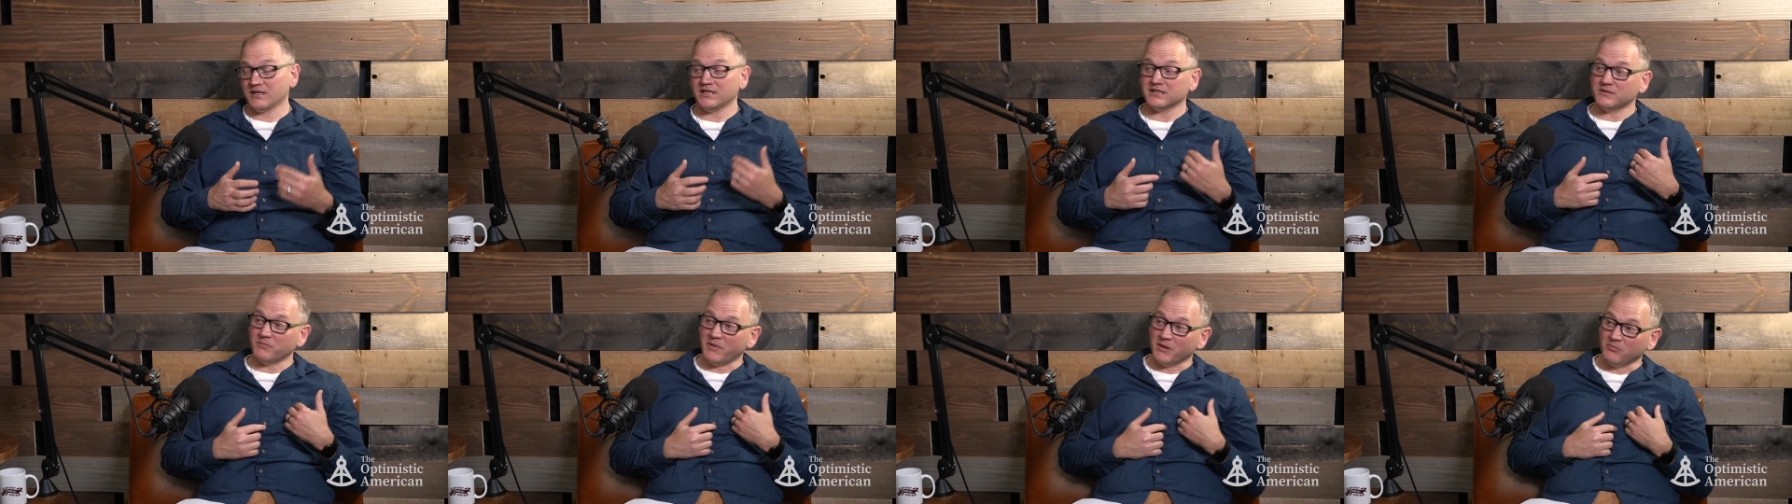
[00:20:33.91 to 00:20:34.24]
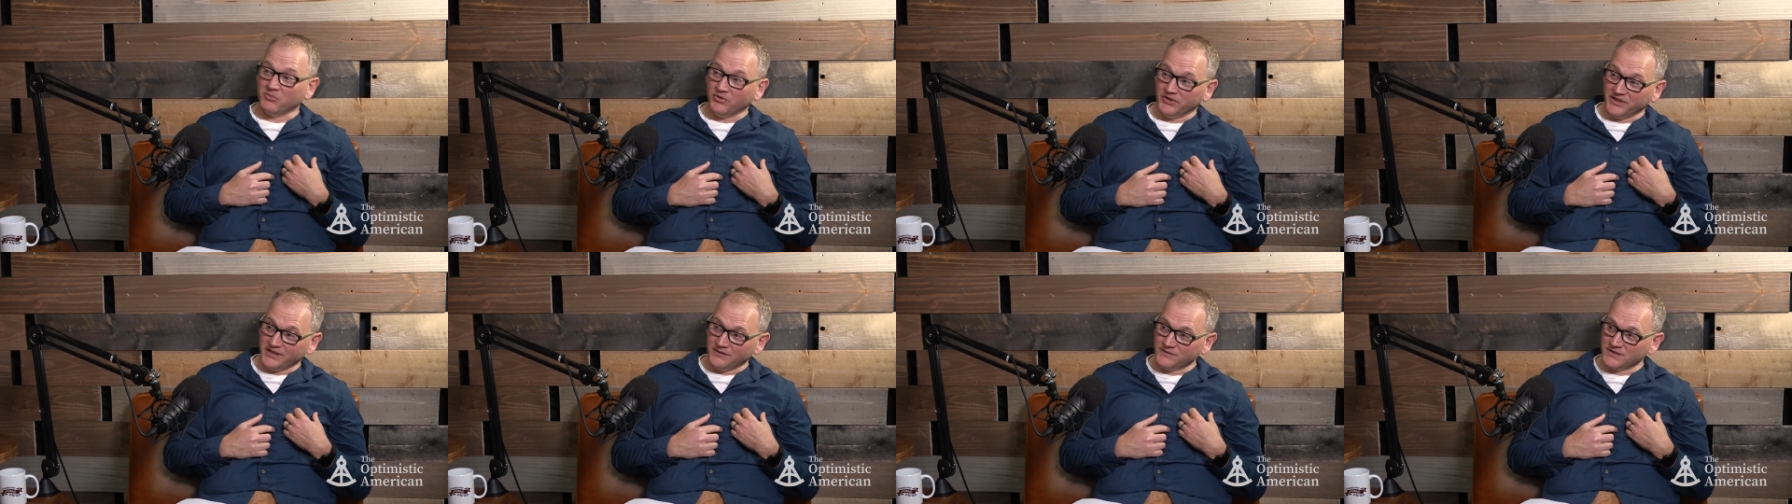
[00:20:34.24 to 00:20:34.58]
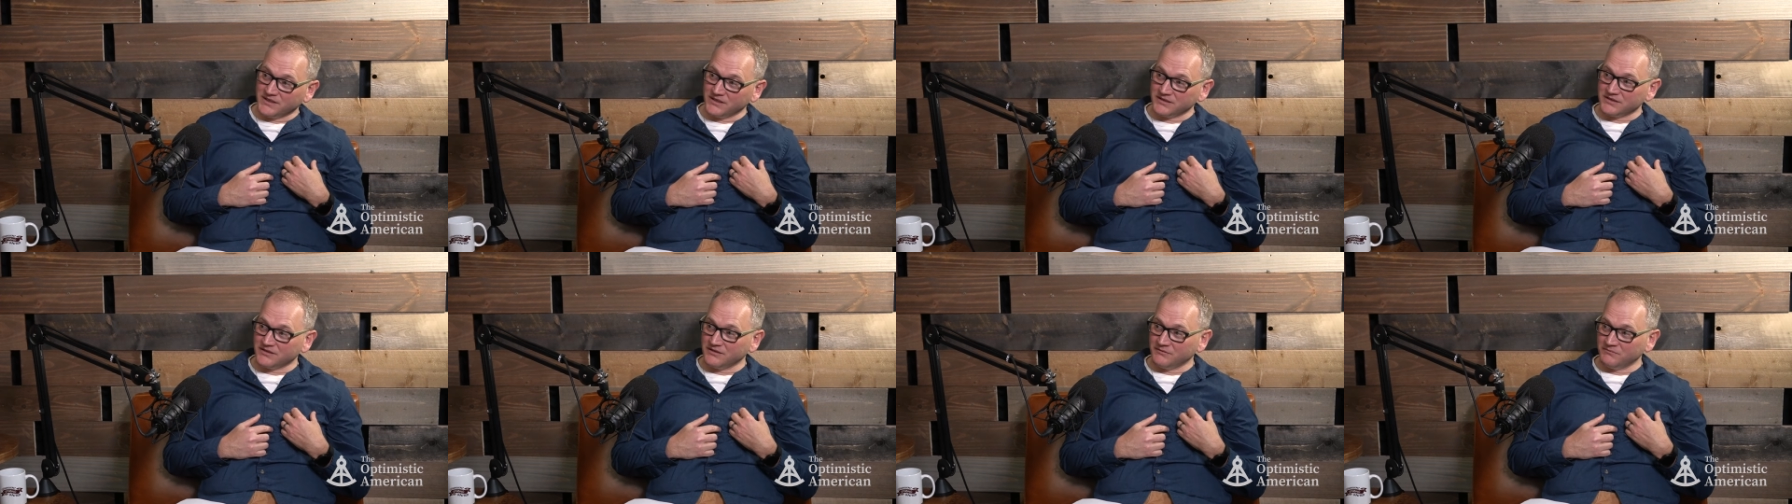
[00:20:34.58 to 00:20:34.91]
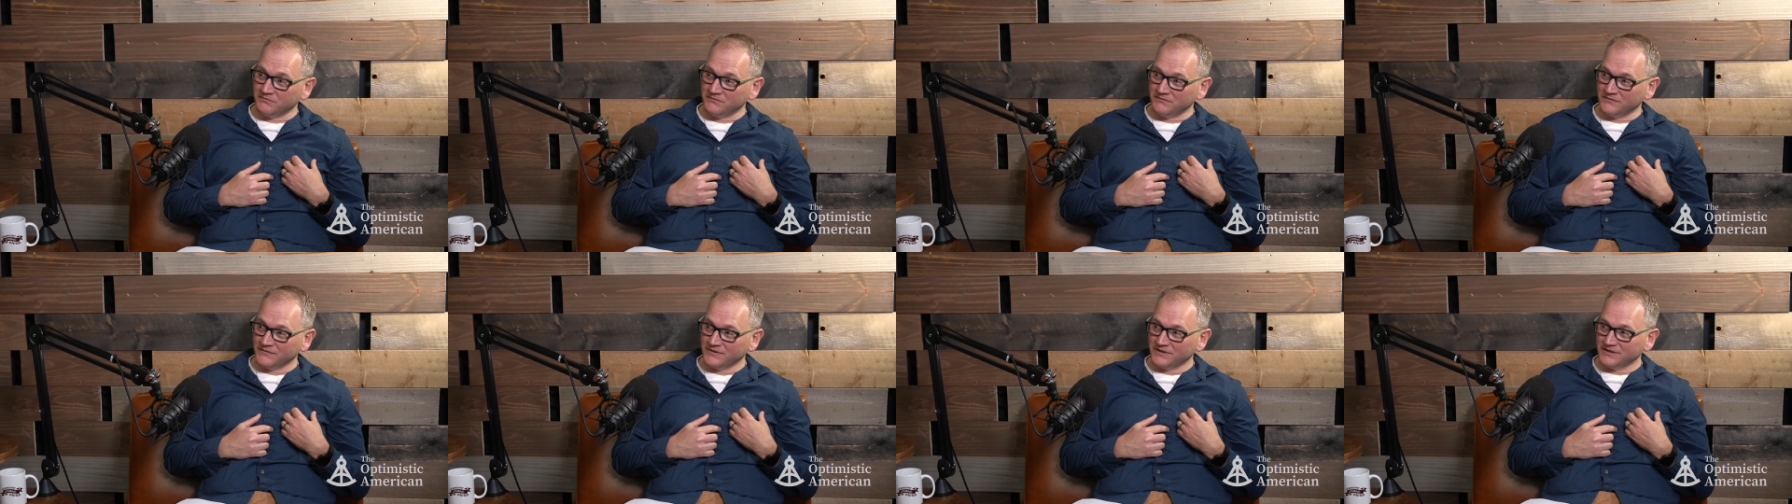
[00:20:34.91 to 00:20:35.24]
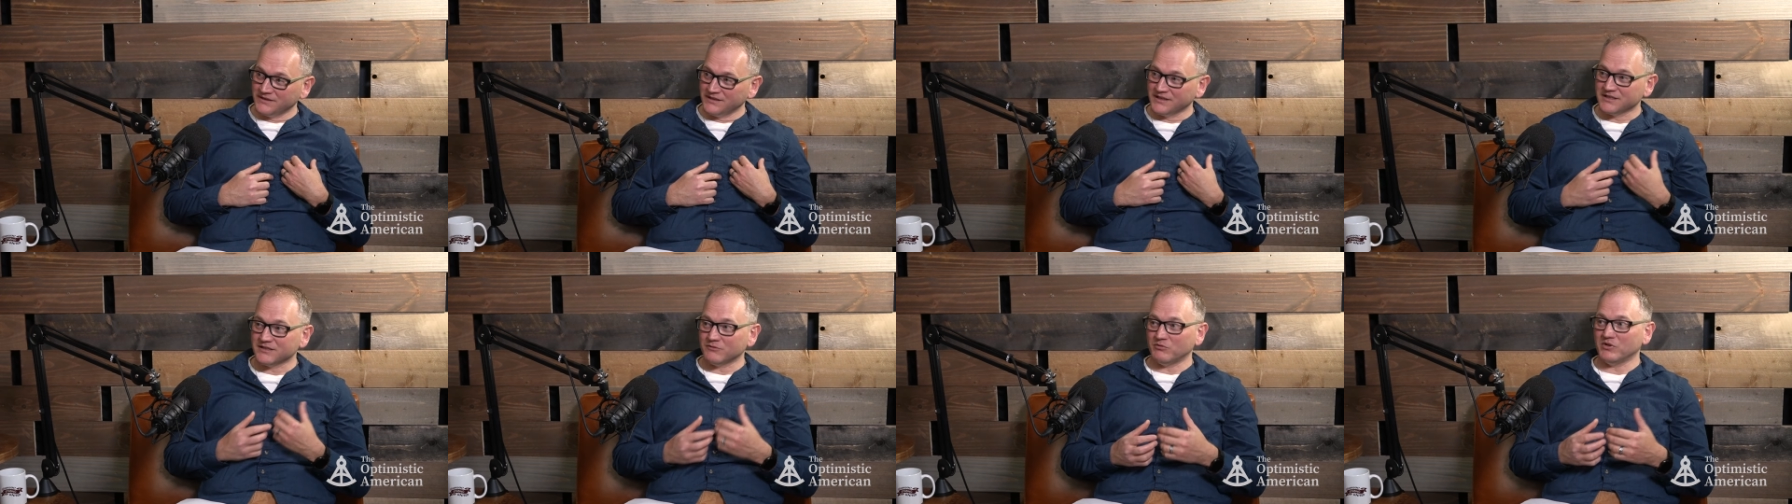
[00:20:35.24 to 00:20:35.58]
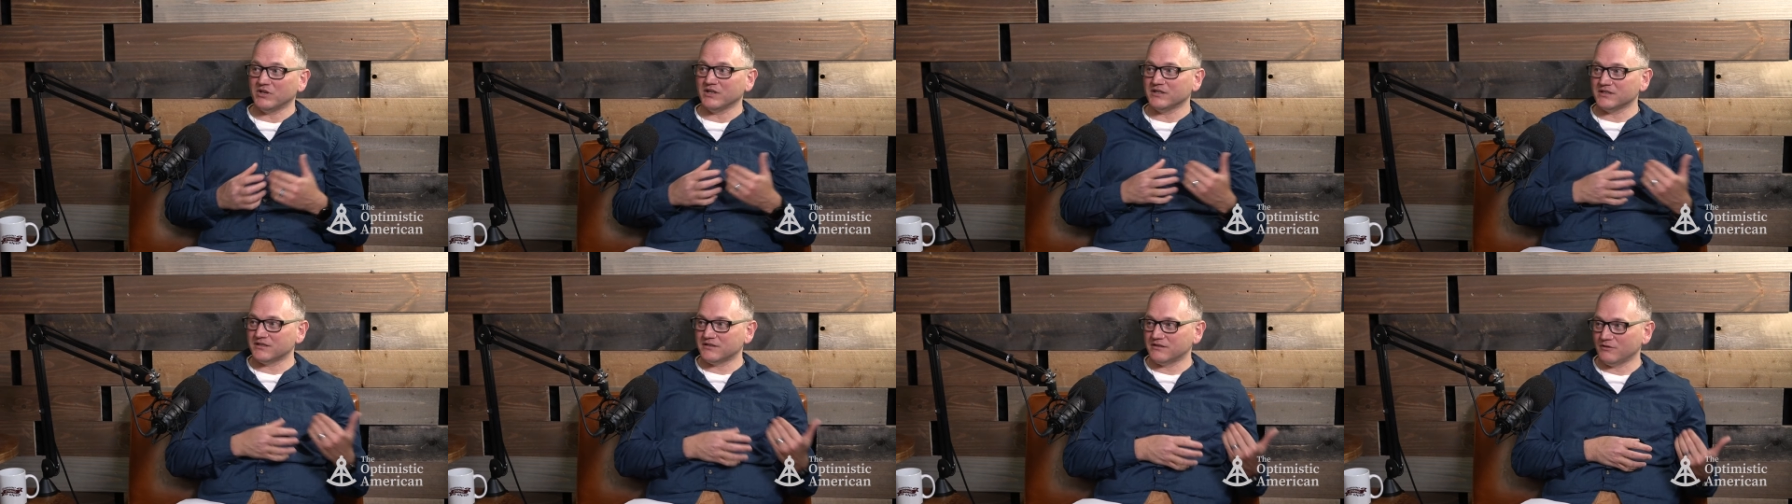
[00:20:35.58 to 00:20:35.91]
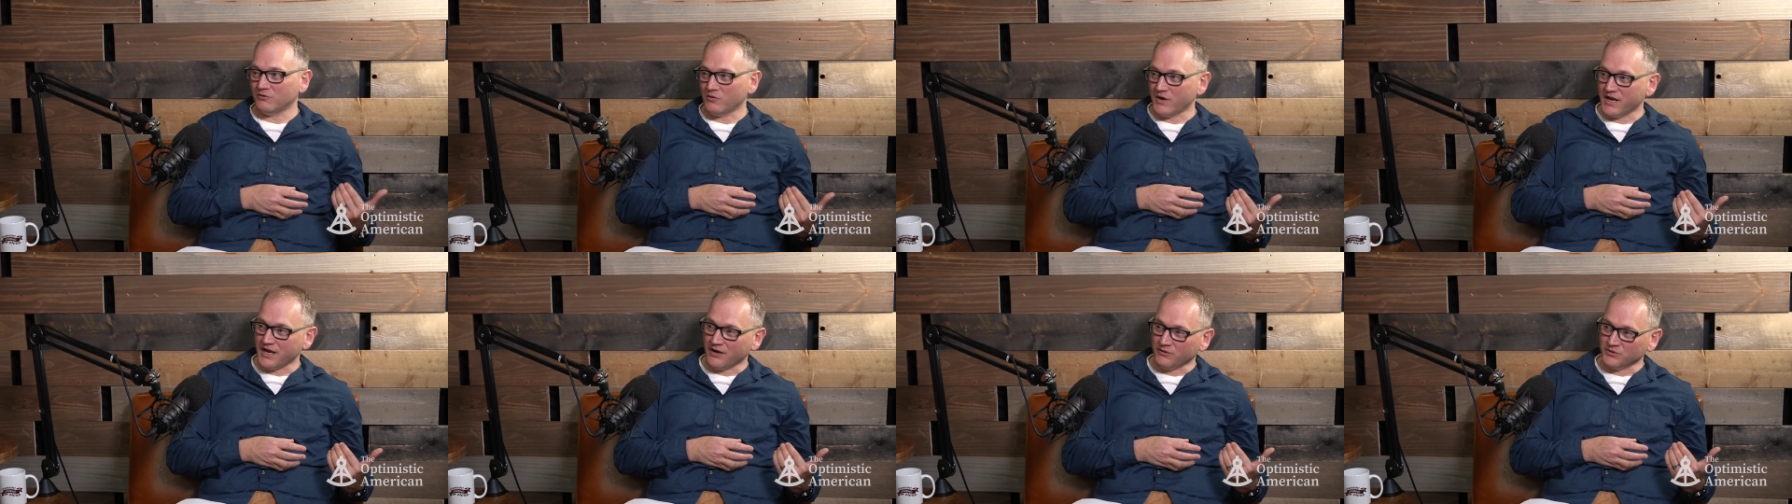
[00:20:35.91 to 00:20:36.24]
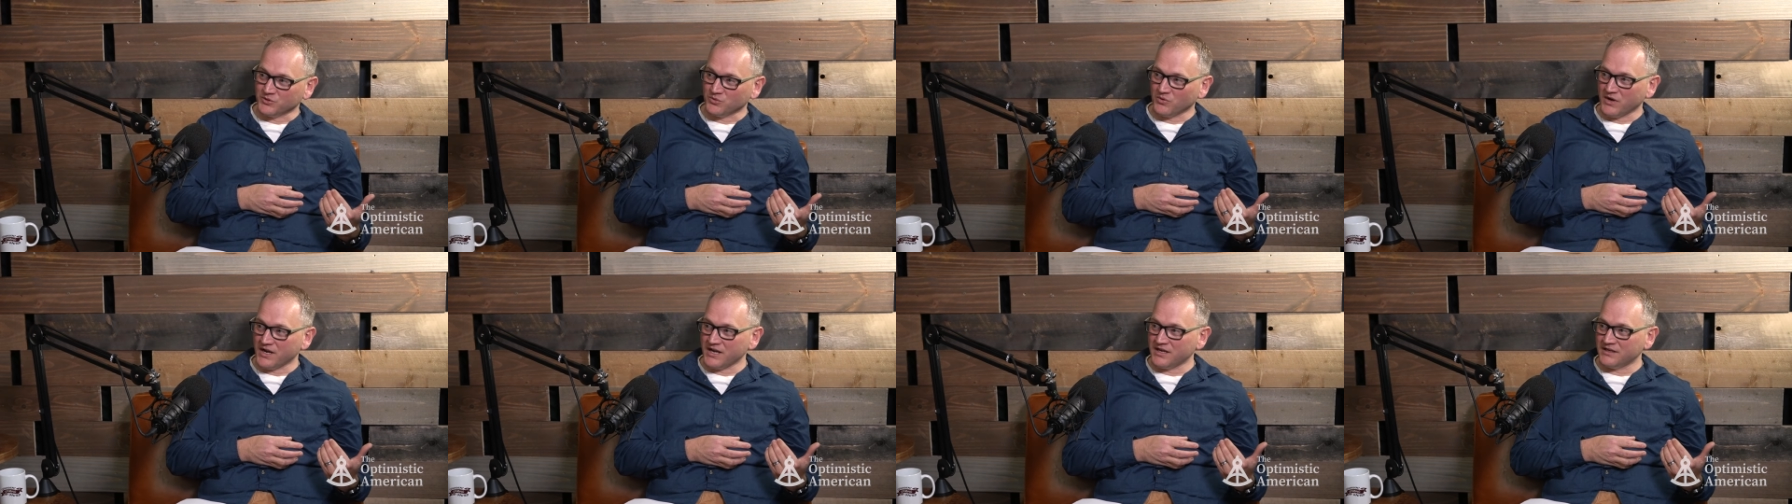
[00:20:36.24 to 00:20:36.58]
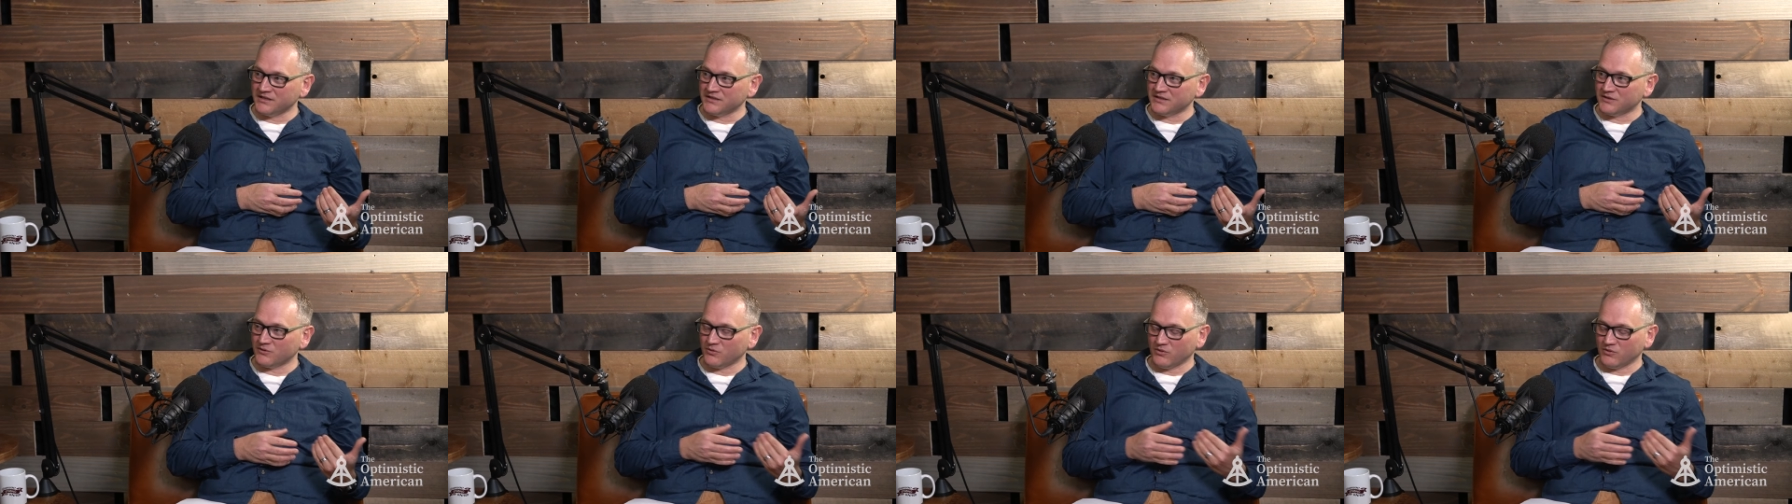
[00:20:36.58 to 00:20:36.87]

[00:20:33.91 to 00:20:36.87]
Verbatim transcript: because of my belief system is it because of the way i was raised